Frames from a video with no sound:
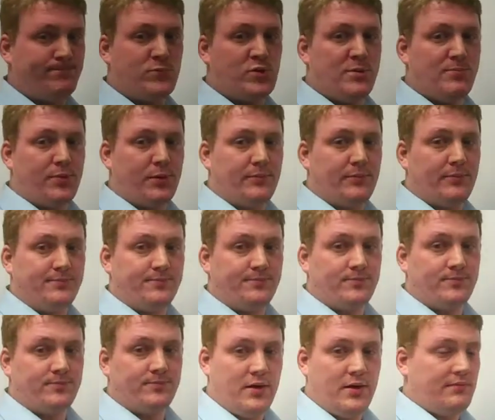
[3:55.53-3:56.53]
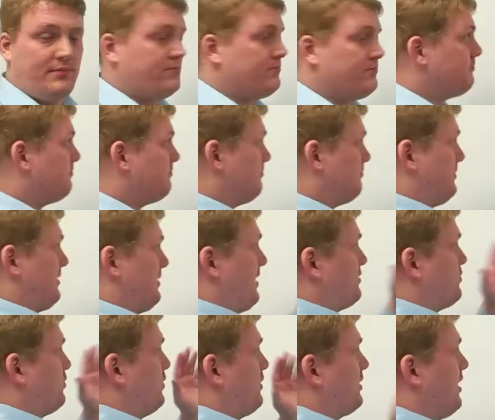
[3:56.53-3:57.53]
Simple. All right?
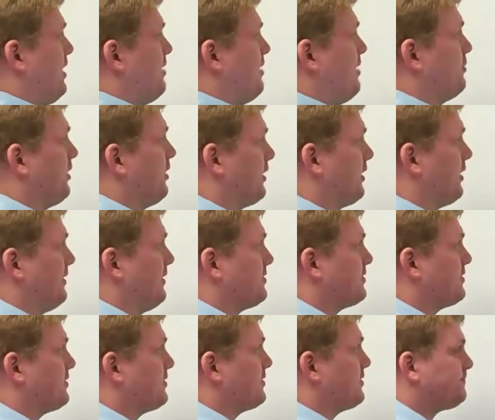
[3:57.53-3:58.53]
That's what a combo block is.